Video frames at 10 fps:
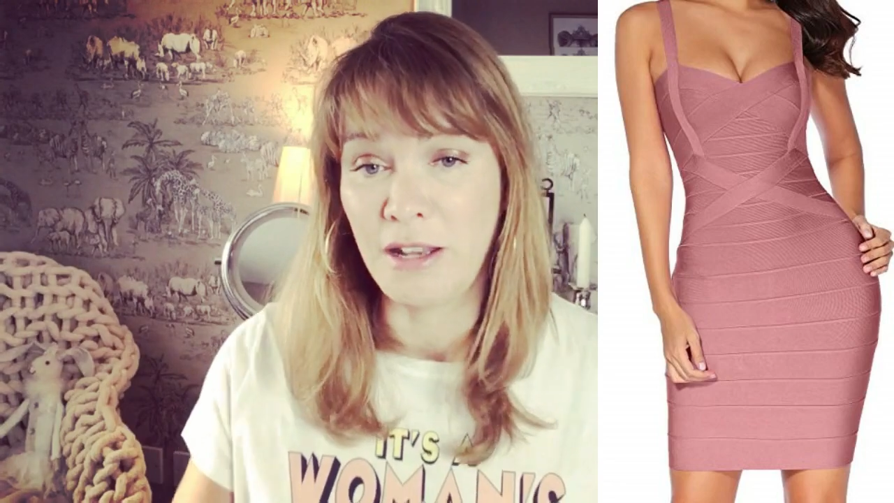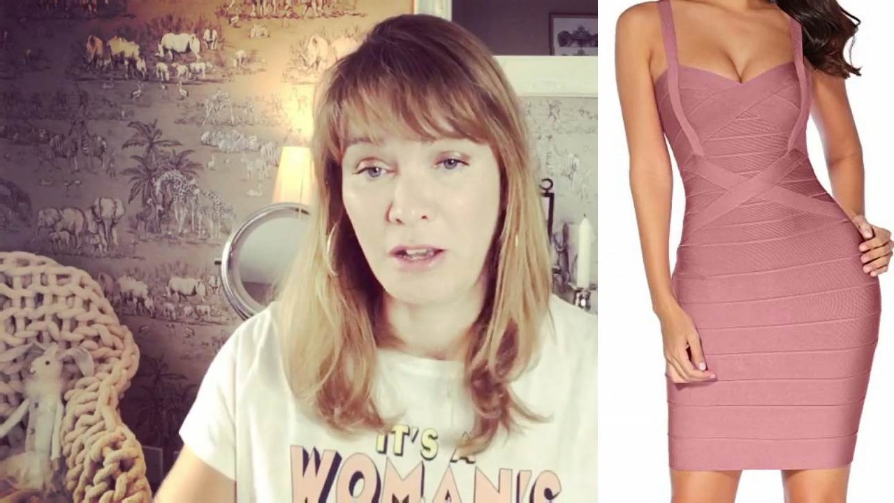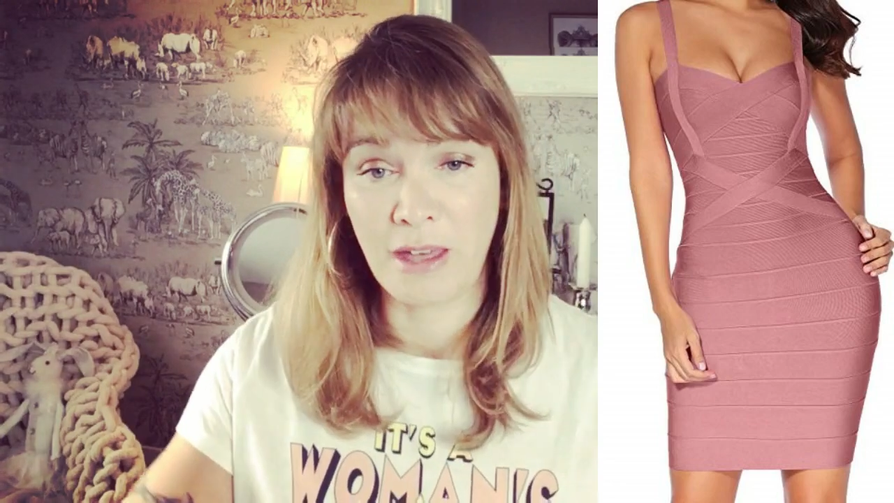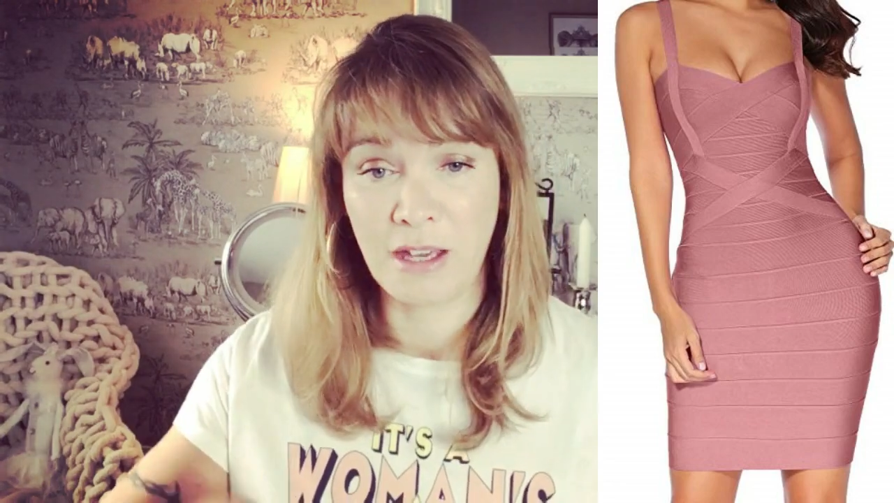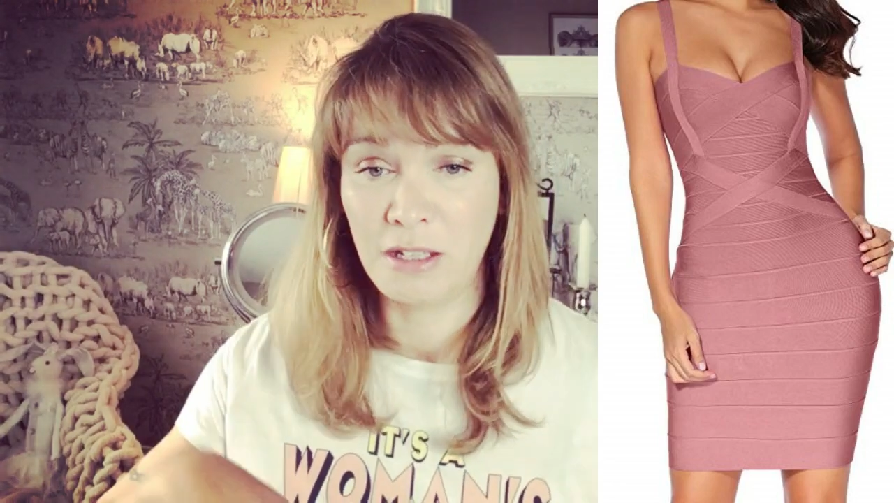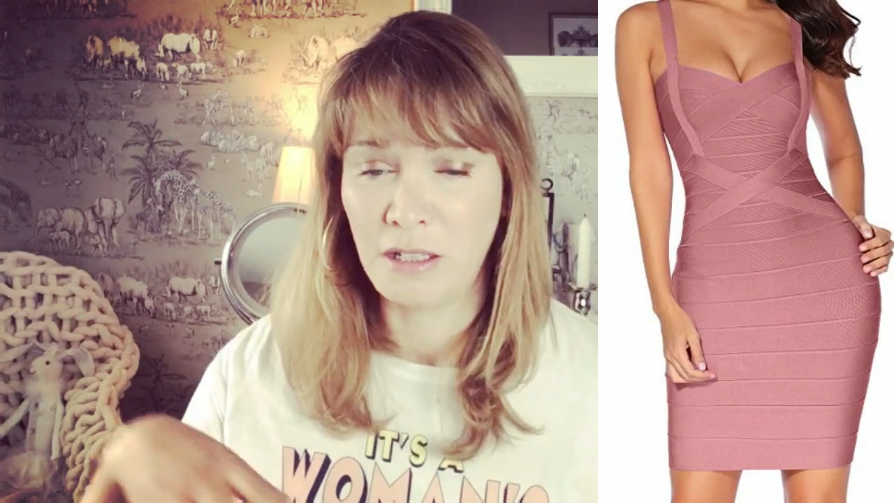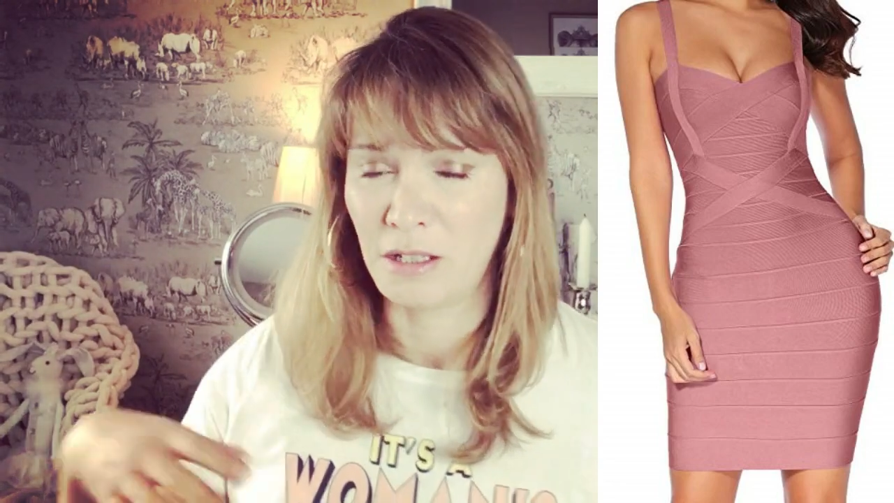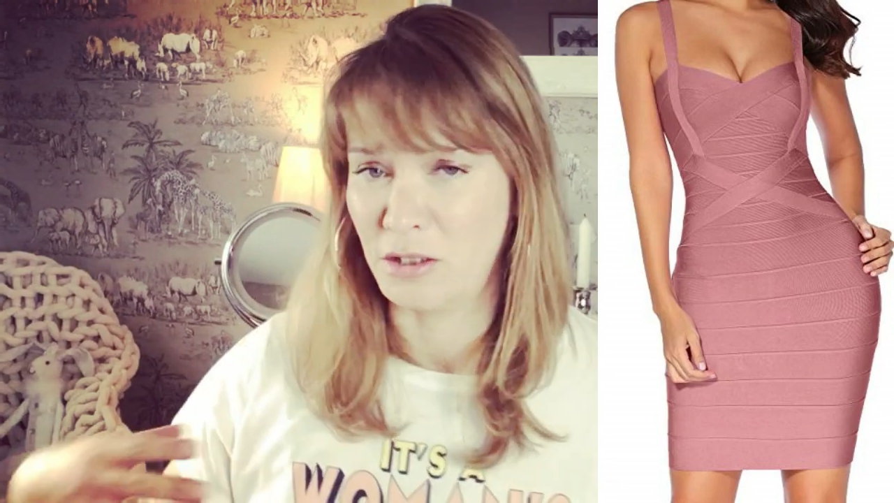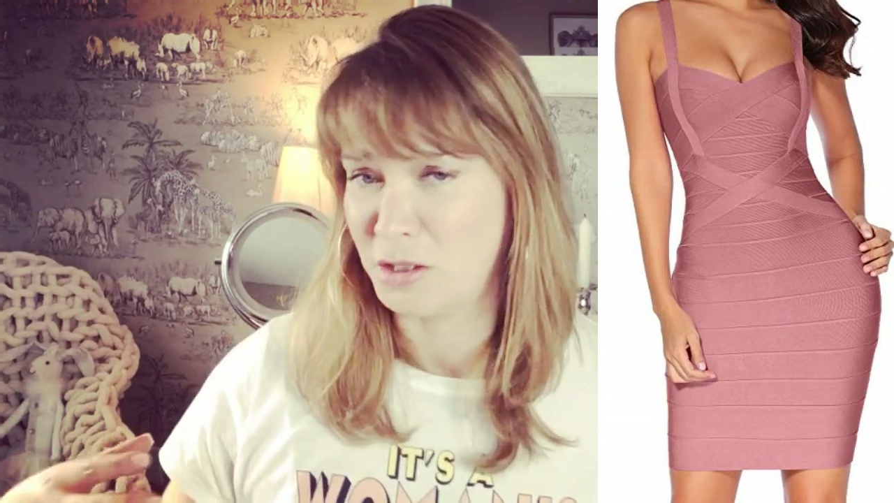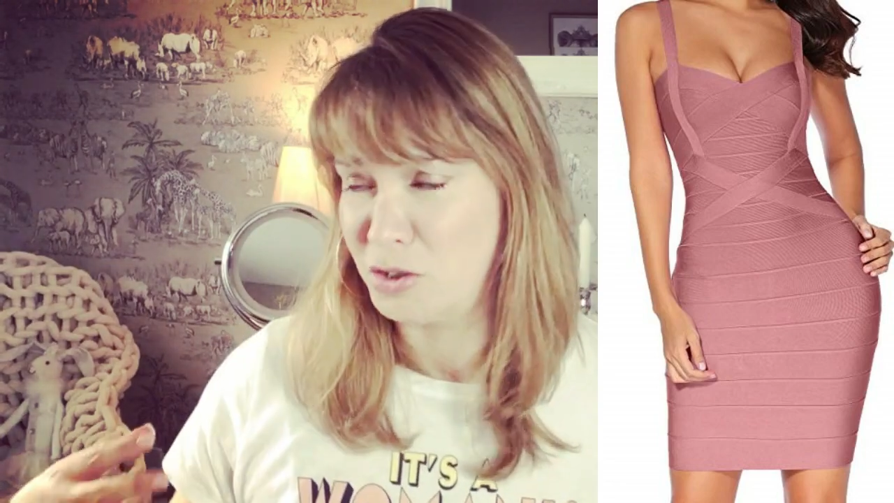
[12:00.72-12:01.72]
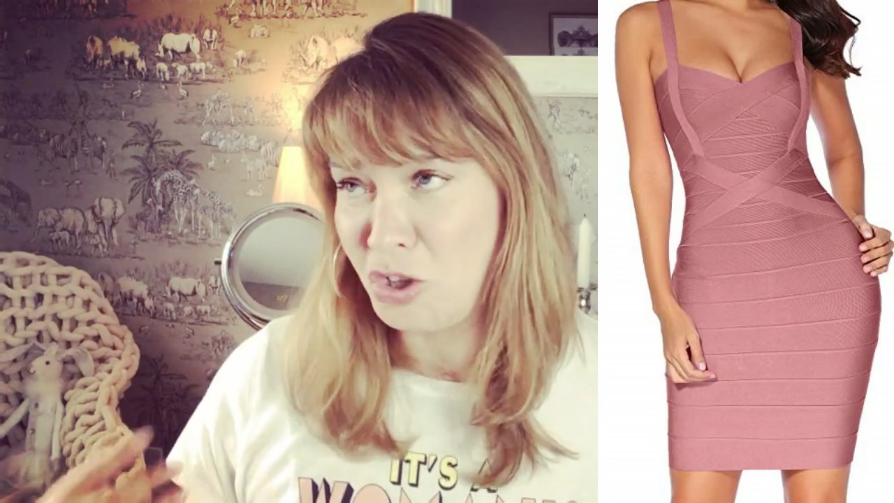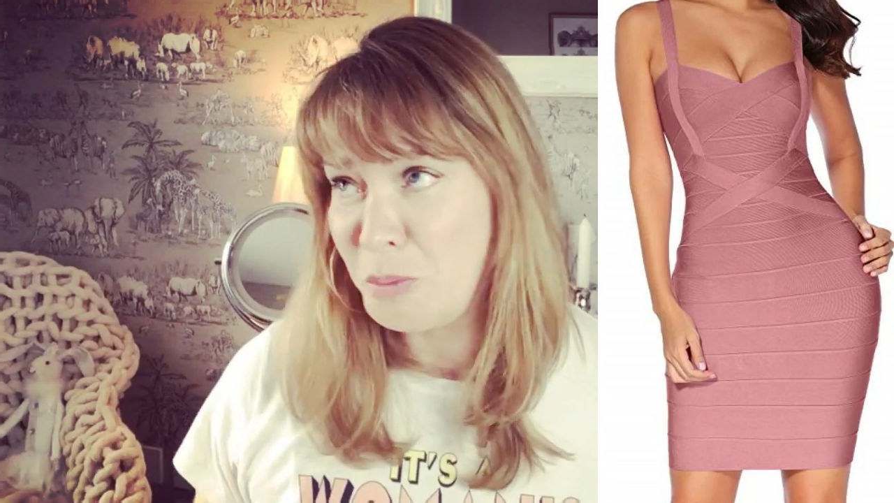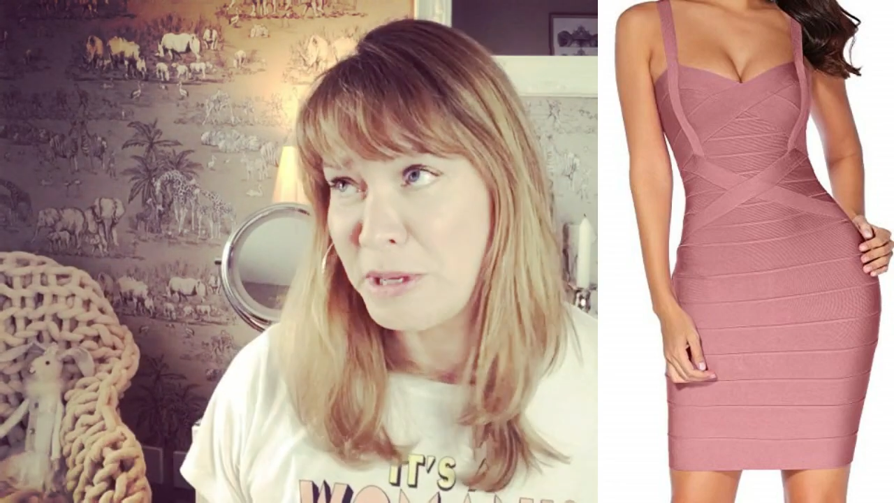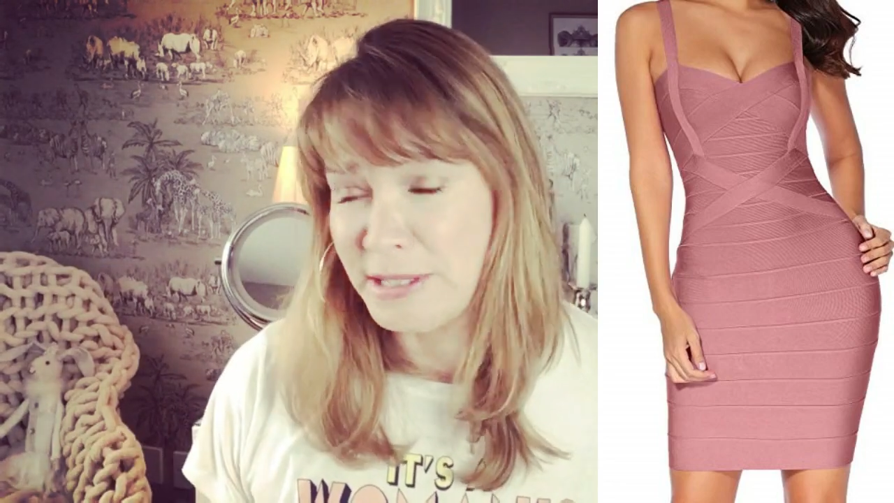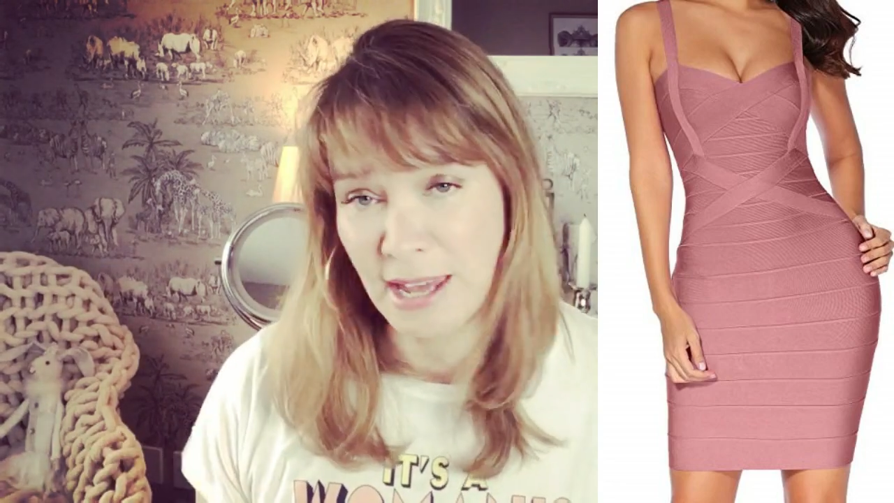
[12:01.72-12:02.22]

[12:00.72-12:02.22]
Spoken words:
I know they can look super